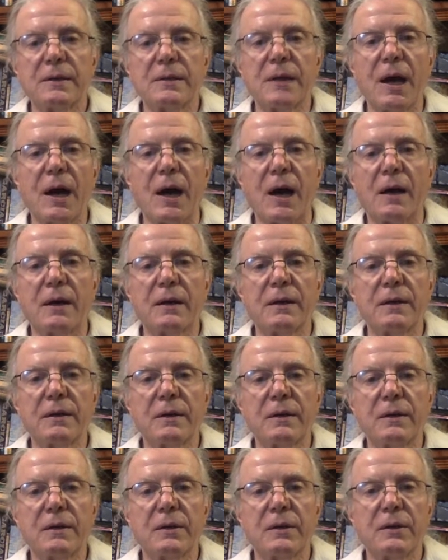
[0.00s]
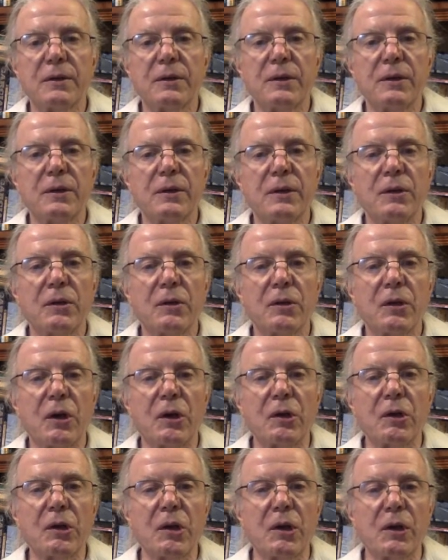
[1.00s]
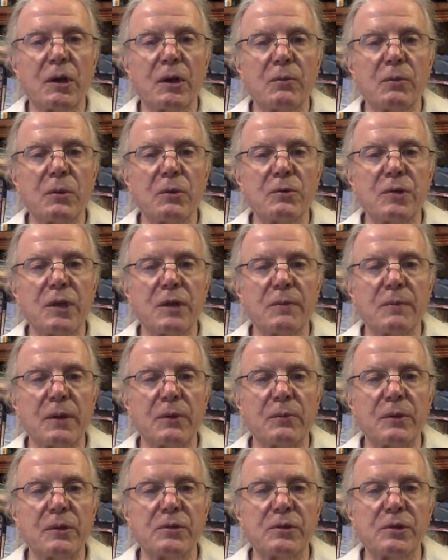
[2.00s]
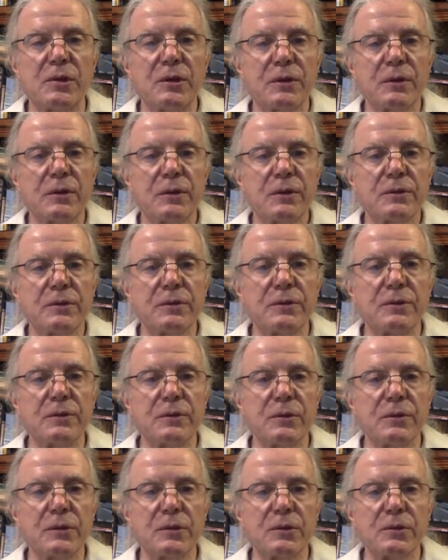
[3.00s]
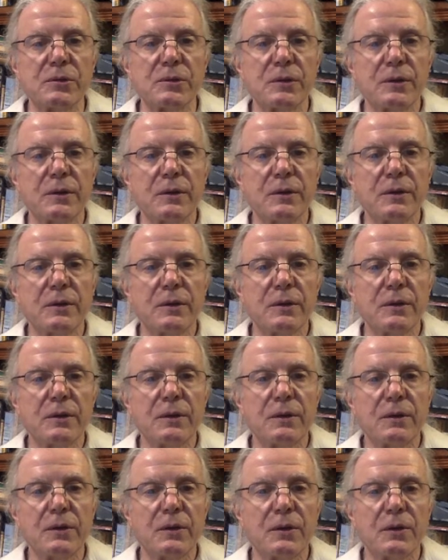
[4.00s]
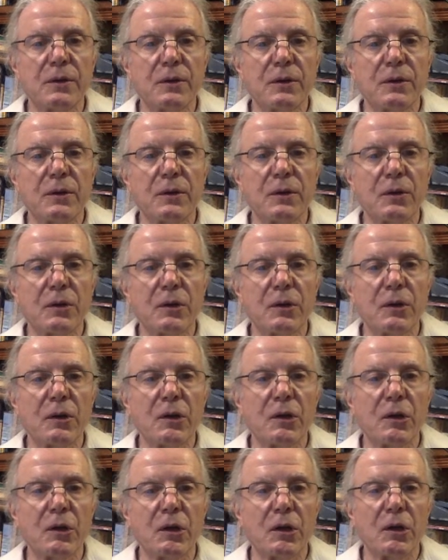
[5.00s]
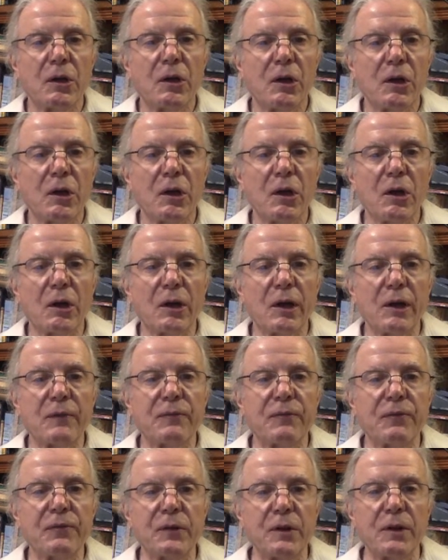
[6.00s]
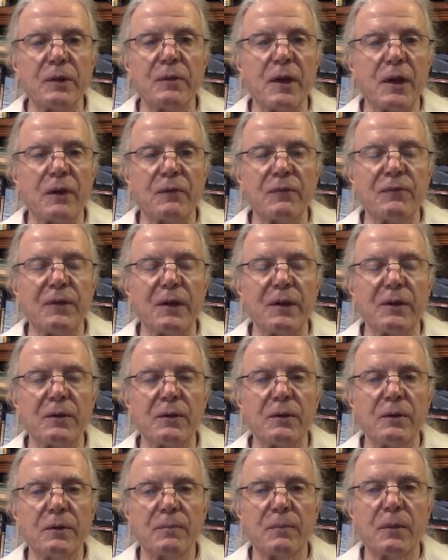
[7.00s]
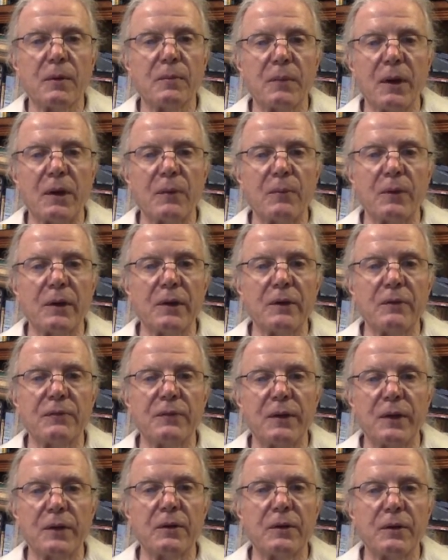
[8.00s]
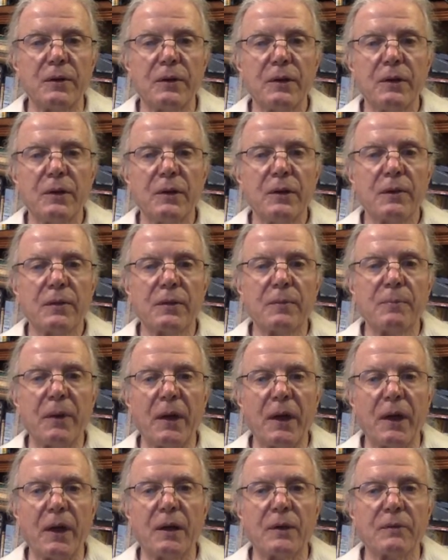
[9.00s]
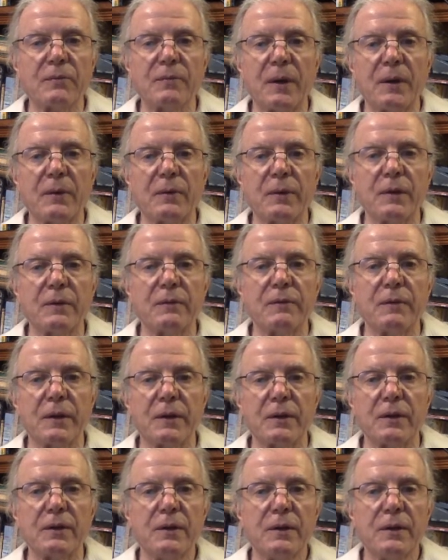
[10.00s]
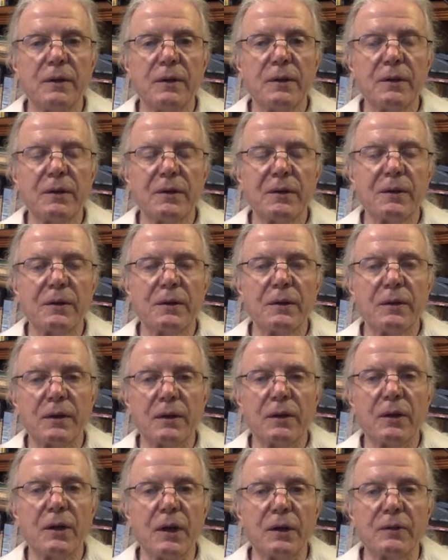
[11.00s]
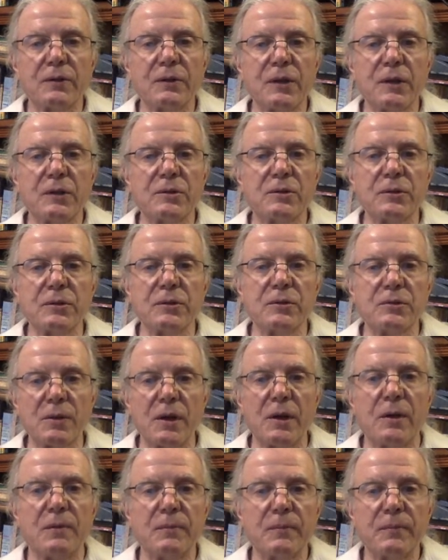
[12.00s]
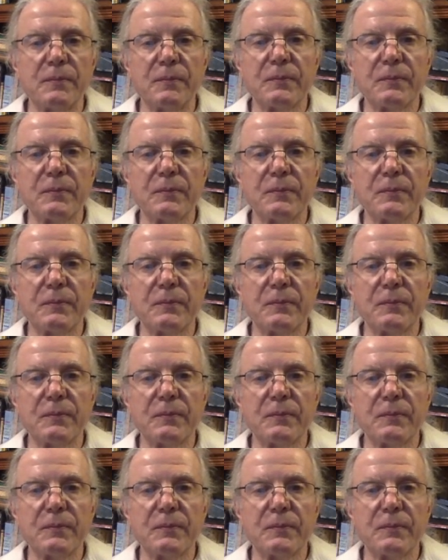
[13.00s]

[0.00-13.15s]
Tak. Again, I rotate my wrist to do this, and I fling that finger, my ring finger, the pad of my ring finger, at the edge of the drum.